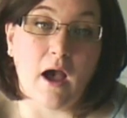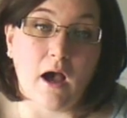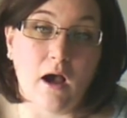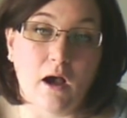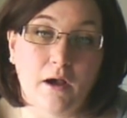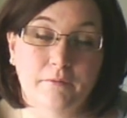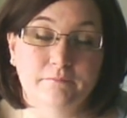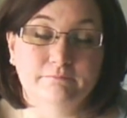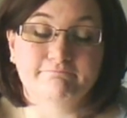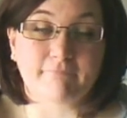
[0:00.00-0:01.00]

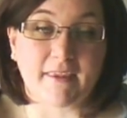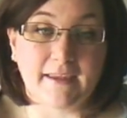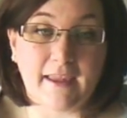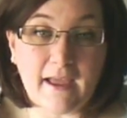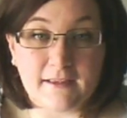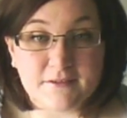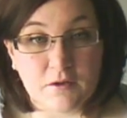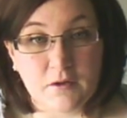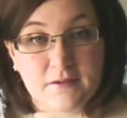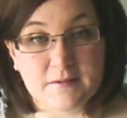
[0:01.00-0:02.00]
yeah,
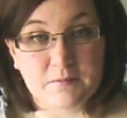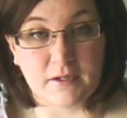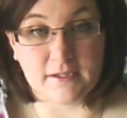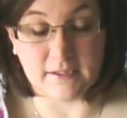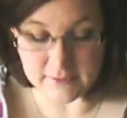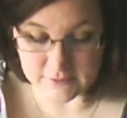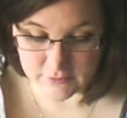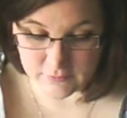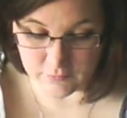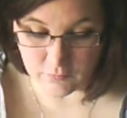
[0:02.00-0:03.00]
so I just wanted to let
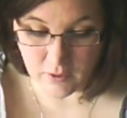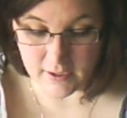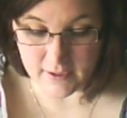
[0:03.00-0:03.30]
you know